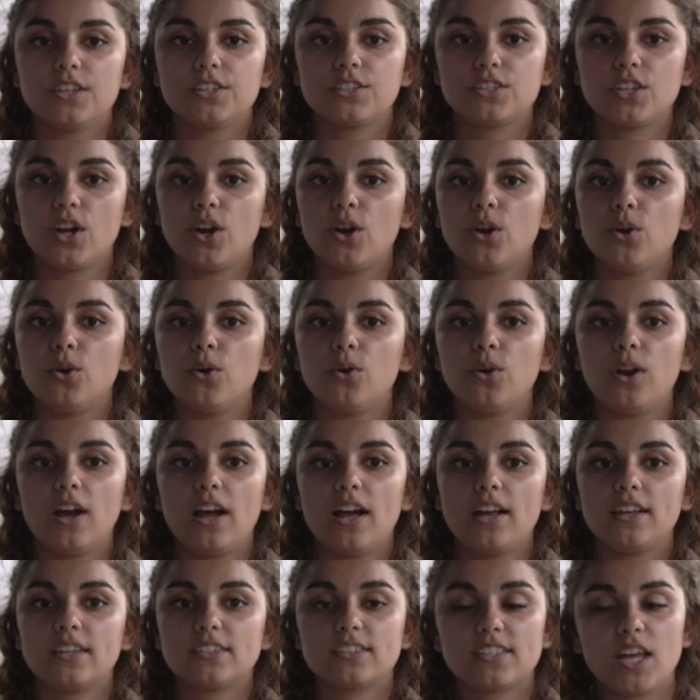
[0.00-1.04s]
So
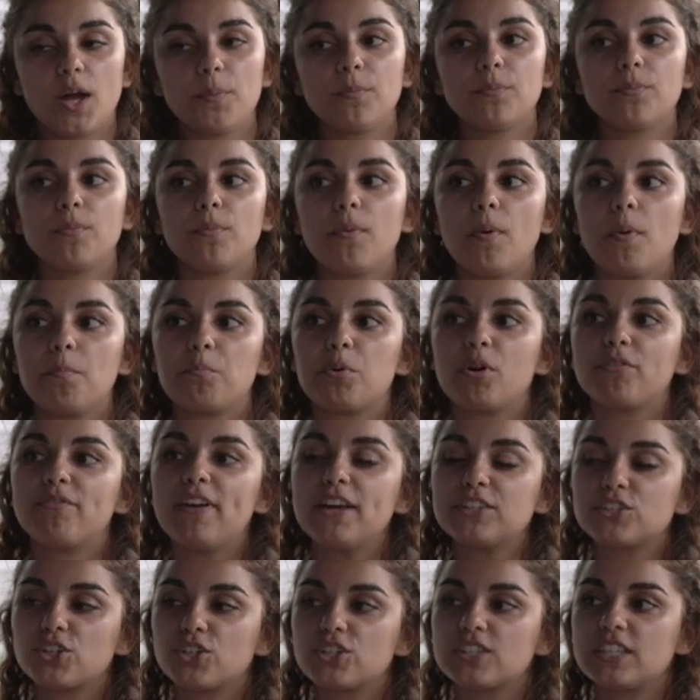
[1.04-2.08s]
some
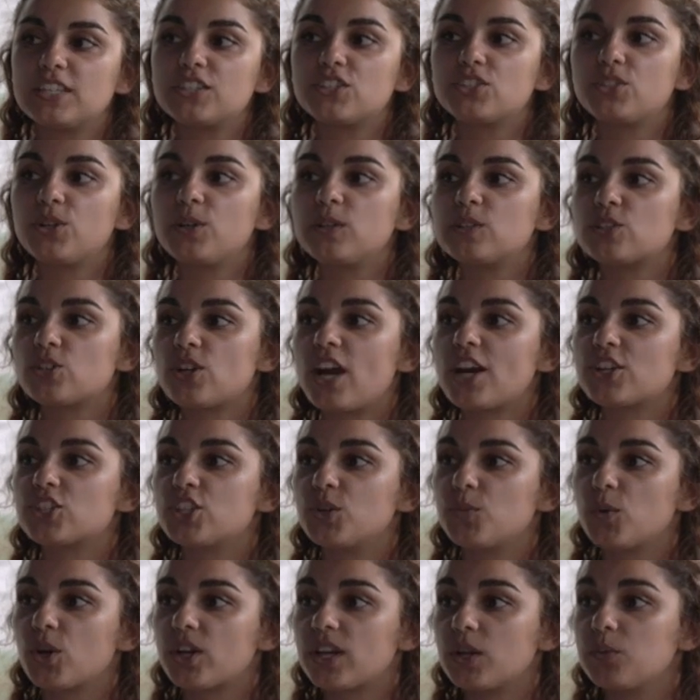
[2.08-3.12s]
professors and students are
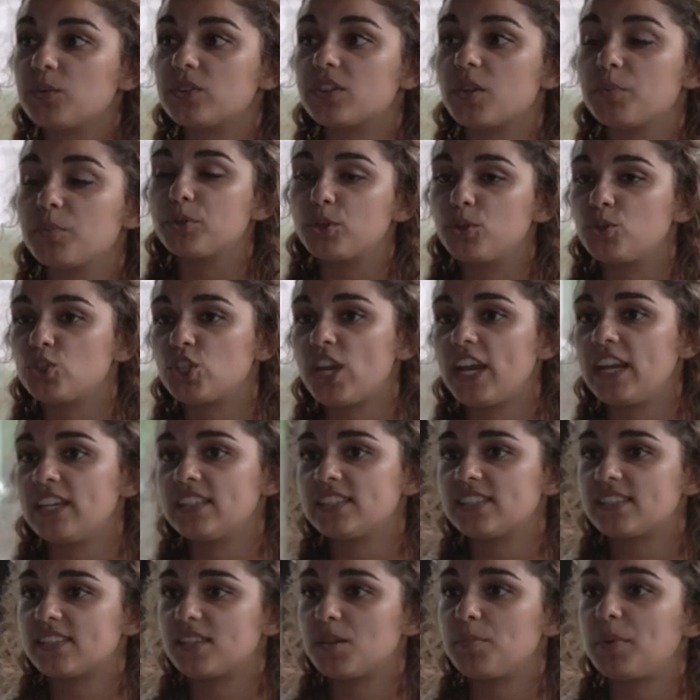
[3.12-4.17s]
actually working Blue
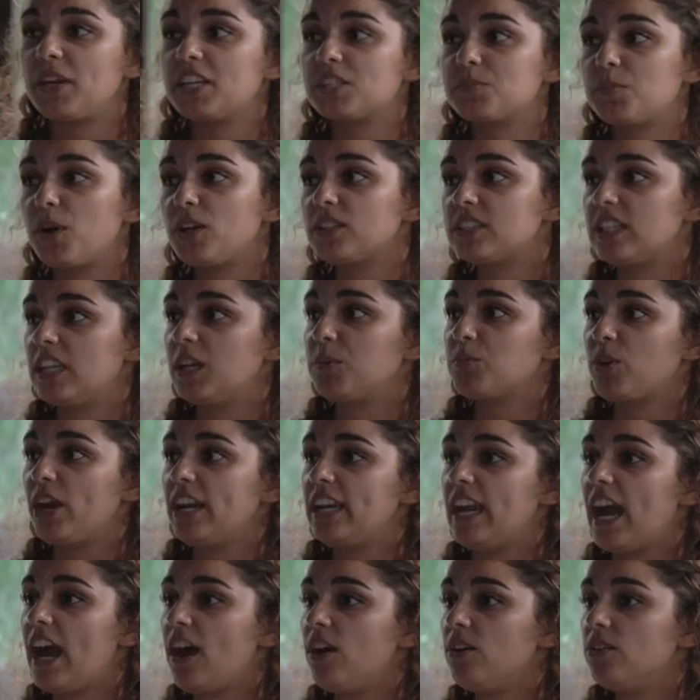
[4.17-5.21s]
Jays, the baseball team
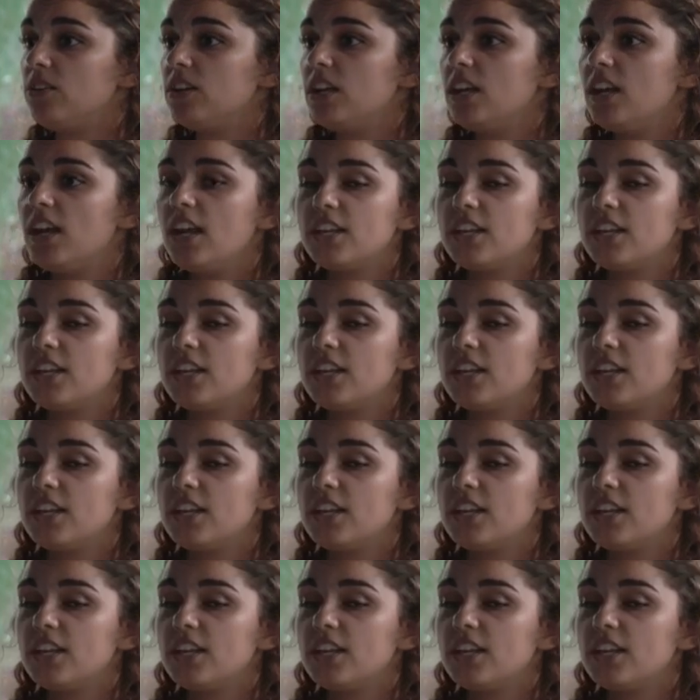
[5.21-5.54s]
right now,